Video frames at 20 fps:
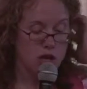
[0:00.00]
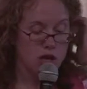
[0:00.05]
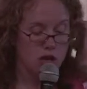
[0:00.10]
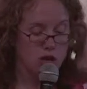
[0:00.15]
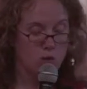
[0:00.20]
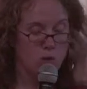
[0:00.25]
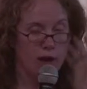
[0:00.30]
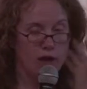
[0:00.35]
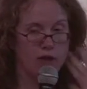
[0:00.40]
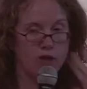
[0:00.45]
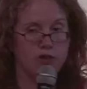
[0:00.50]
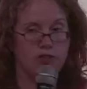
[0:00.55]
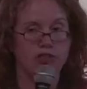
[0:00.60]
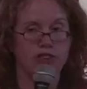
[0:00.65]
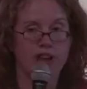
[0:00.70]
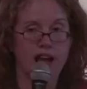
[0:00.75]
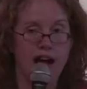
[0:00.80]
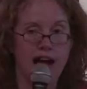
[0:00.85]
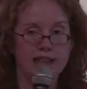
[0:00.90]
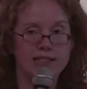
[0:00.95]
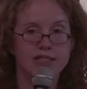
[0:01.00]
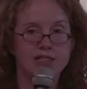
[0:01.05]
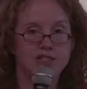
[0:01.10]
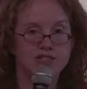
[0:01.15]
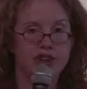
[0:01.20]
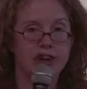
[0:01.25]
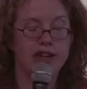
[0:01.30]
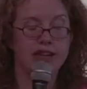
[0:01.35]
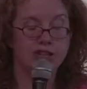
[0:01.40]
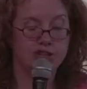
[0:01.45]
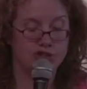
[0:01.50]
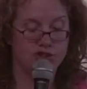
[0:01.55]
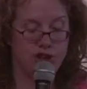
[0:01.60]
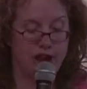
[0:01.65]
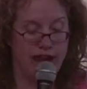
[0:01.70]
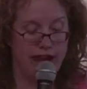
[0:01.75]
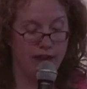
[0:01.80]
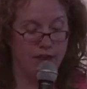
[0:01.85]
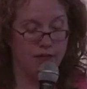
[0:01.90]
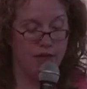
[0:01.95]
You want to use the concentrated
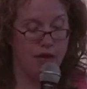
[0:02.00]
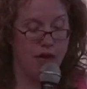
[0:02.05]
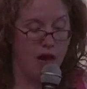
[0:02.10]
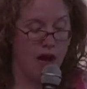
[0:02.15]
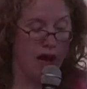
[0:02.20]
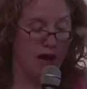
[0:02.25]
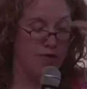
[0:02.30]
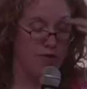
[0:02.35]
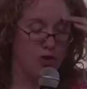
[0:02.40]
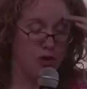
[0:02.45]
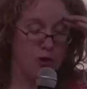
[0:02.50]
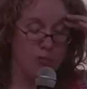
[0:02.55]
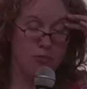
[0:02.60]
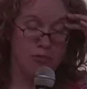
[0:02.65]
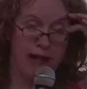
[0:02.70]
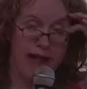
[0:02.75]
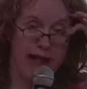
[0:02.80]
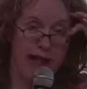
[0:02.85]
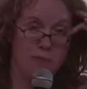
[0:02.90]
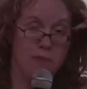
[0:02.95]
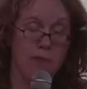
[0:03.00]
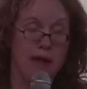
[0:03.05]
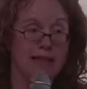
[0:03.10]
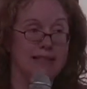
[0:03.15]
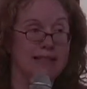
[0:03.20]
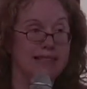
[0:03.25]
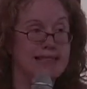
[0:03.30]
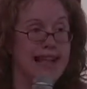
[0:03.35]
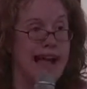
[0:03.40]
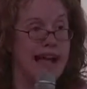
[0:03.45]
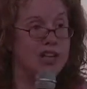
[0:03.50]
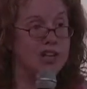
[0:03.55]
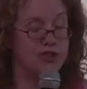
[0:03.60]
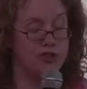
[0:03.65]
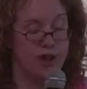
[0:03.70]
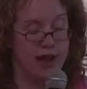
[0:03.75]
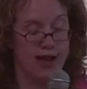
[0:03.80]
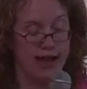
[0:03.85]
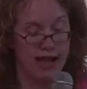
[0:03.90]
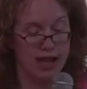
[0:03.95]
strength of your brand by
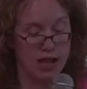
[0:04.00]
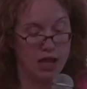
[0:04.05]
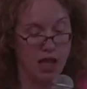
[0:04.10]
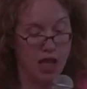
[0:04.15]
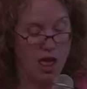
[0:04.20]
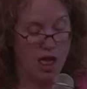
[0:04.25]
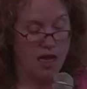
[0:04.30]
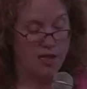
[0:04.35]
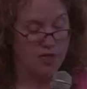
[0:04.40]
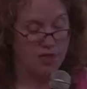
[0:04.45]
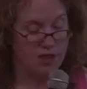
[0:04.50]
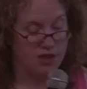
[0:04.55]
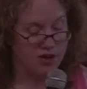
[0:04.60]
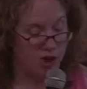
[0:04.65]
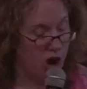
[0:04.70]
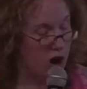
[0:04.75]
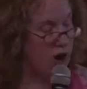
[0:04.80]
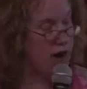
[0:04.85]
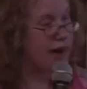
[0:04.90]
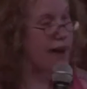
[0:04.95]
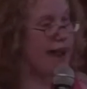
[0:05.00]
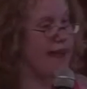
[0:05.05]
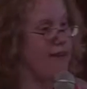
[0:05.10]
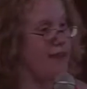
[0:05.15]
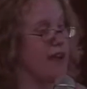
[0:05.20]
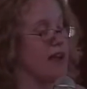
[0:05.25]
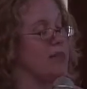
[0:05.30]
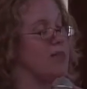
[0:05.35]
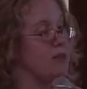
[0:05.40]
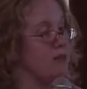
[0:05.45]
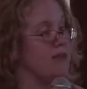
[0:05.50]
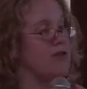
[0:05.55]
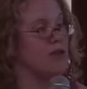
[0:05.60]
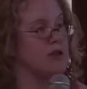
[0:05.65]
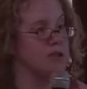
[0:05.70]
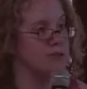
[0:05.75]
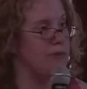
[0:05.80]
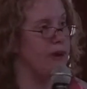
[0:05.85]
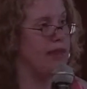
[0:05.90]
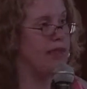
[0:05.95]
saturating the target area
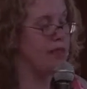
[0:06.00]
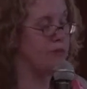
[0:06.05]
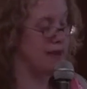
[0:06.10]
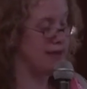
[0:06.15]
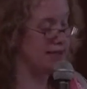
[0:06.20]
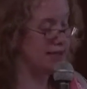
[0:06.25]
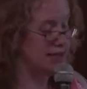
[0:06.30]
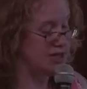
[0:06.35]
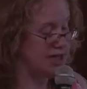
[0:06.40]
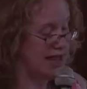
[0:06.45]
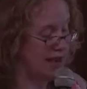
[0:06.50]
before spreading the message